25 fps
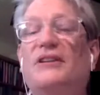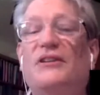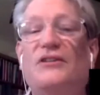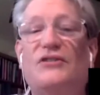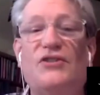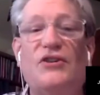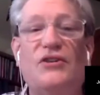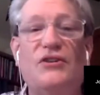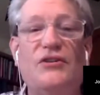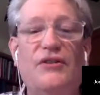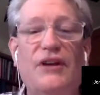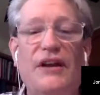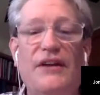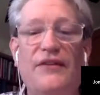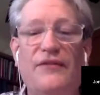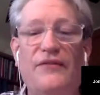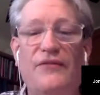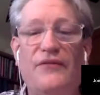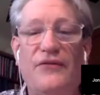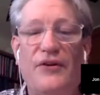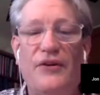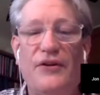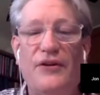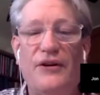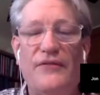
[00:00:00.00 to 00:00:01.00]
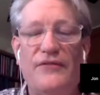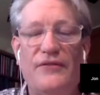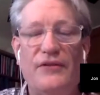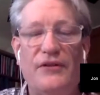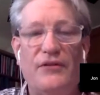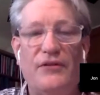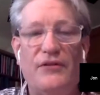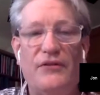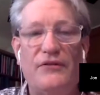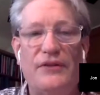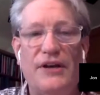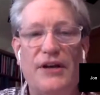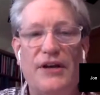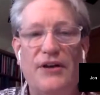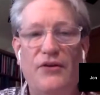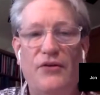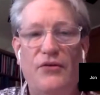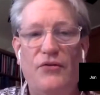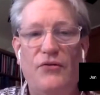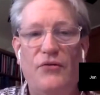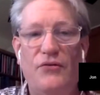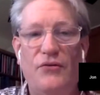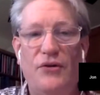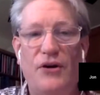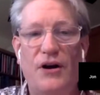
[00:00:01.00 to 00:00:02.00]
so you're not even far enough along that
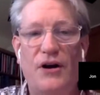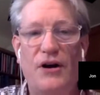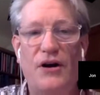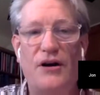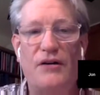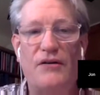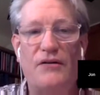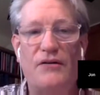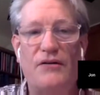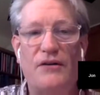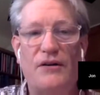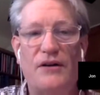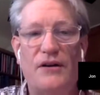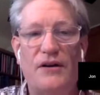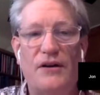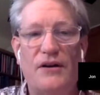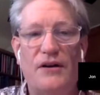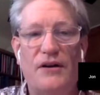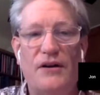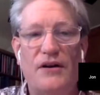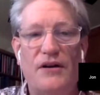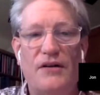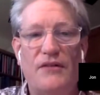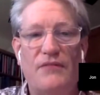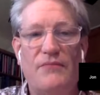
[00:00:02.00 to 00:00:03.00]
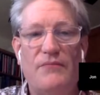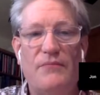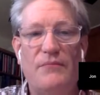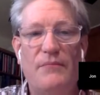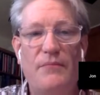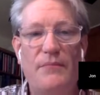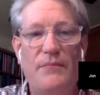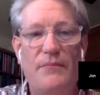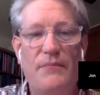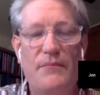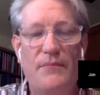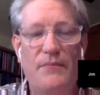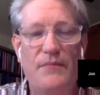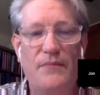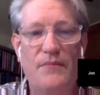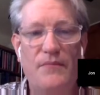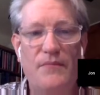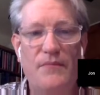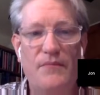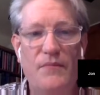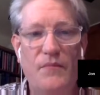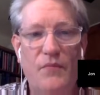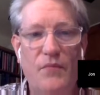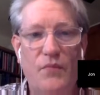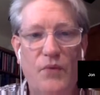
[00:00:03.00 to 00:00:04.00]
you are
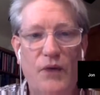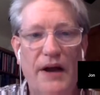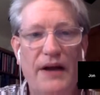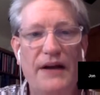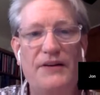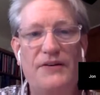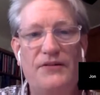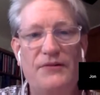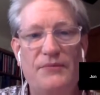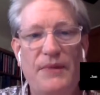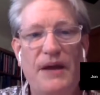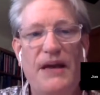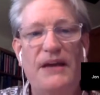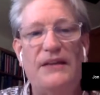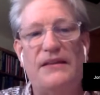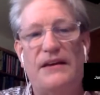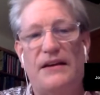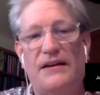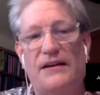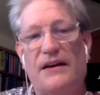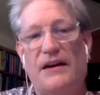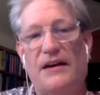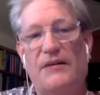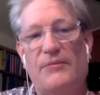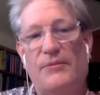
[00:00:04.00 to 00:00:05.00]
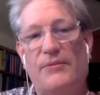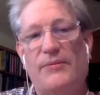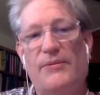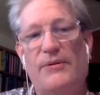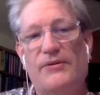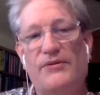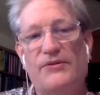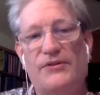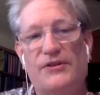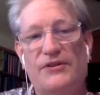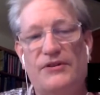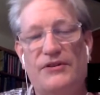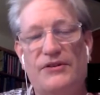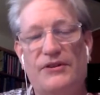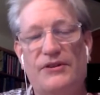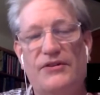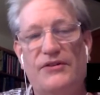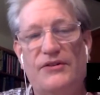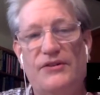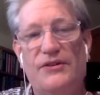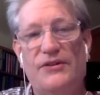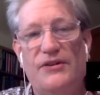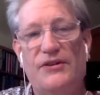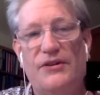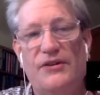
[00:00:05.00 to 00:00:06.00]
ready to make that kind of proposal.
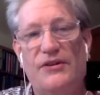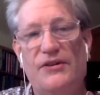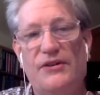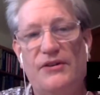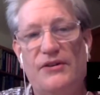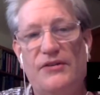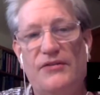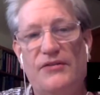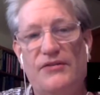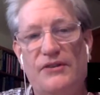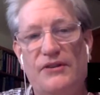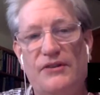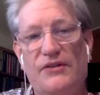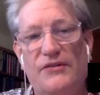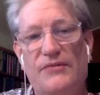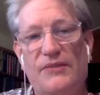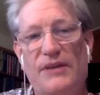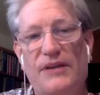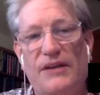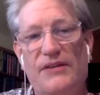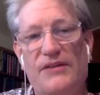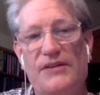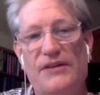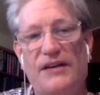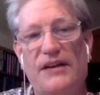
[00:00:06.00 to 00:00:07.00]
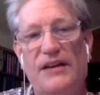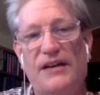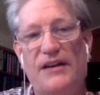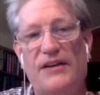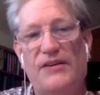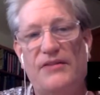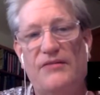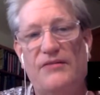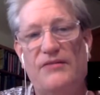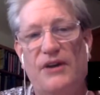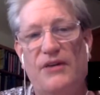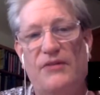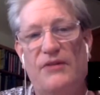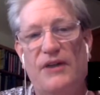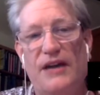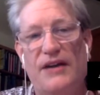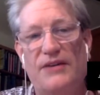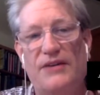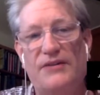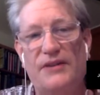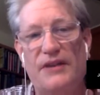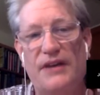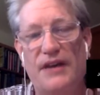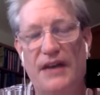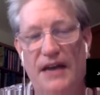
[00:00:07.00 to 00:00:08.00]
You made it sound like you don't
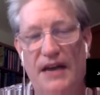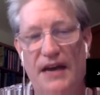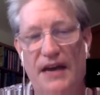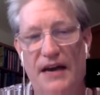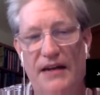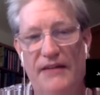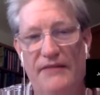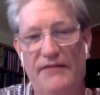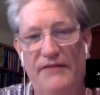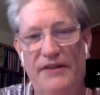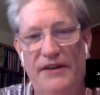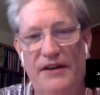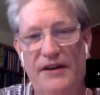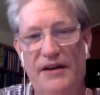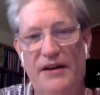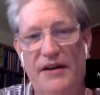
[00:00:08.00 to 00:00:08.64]
actually have.